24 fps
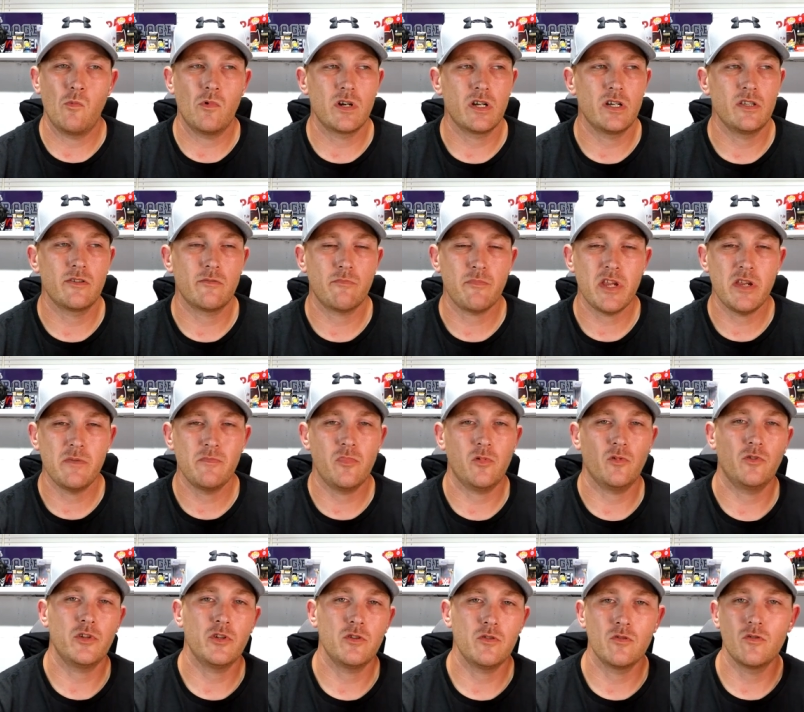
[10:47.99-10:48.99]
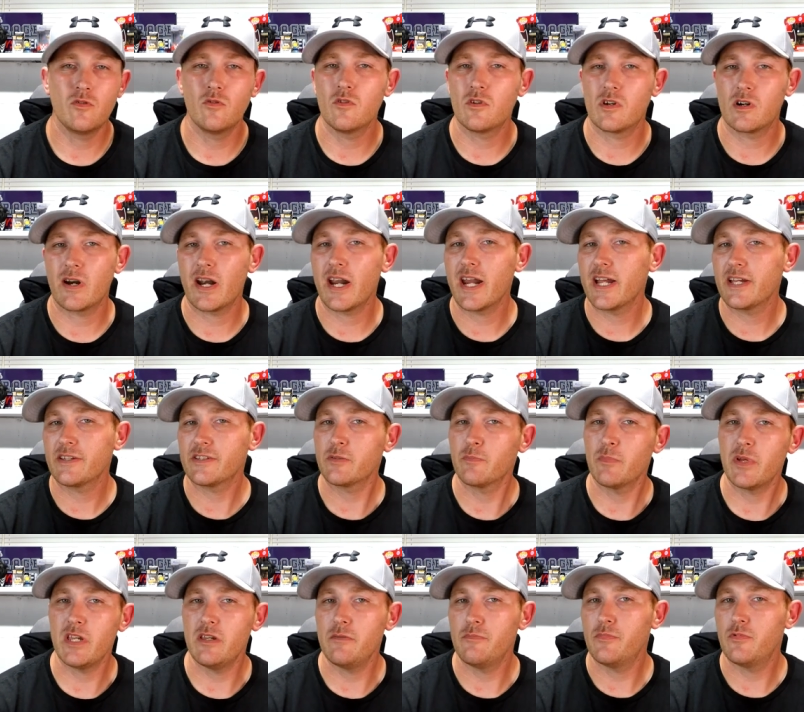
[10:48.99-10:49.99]
what other people do, or
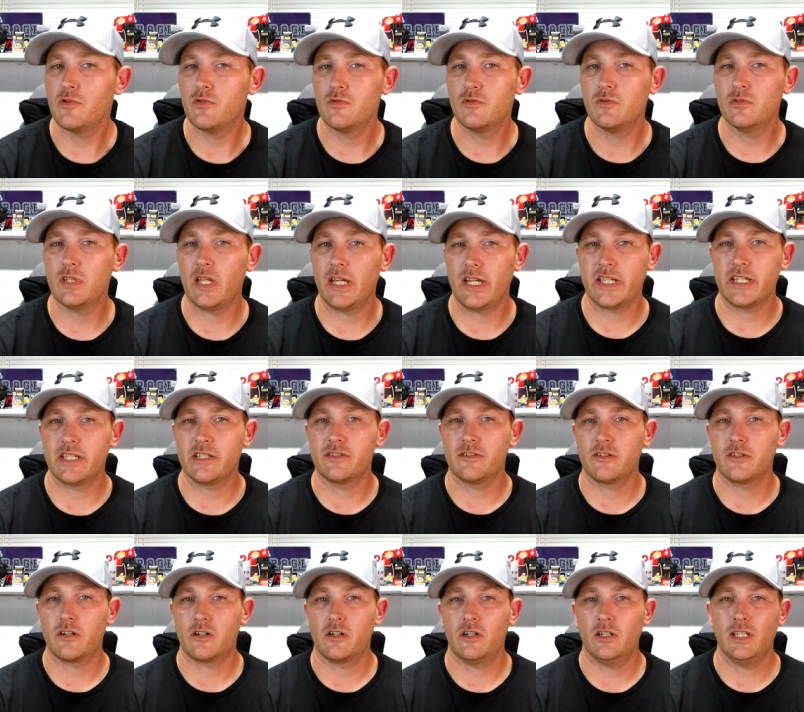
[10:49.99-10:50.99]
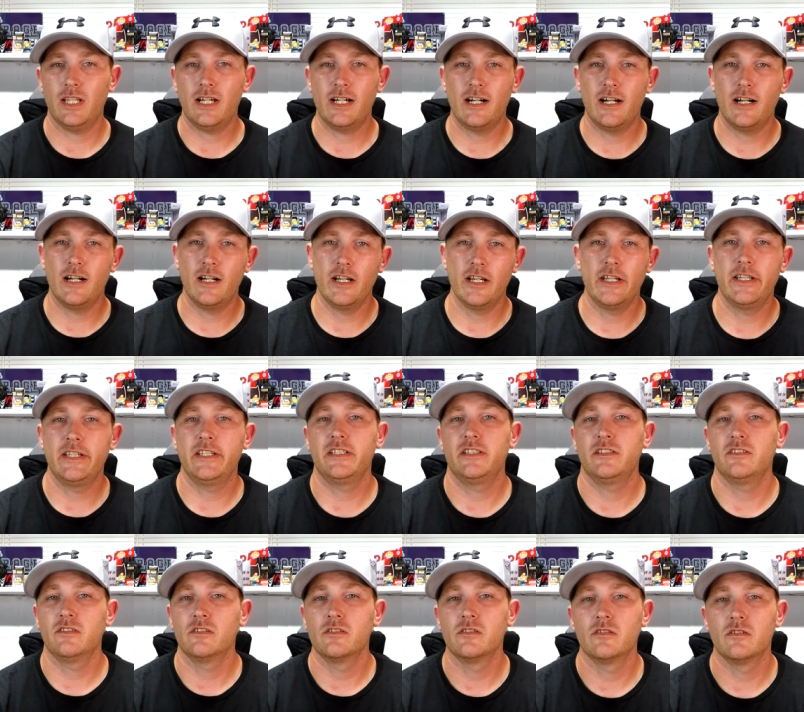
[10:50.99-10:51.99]
ask people, like, is there a
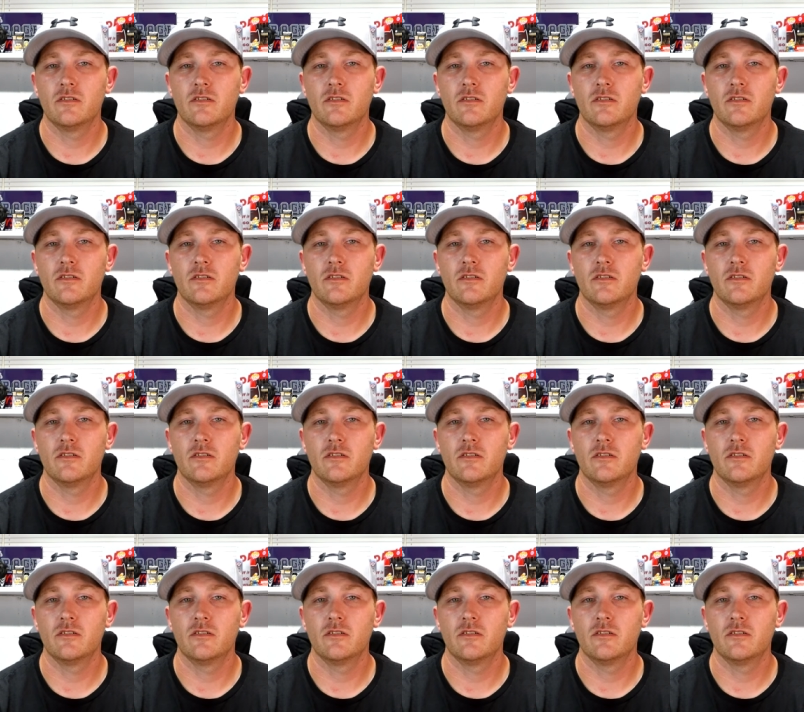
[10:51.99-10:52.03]
line?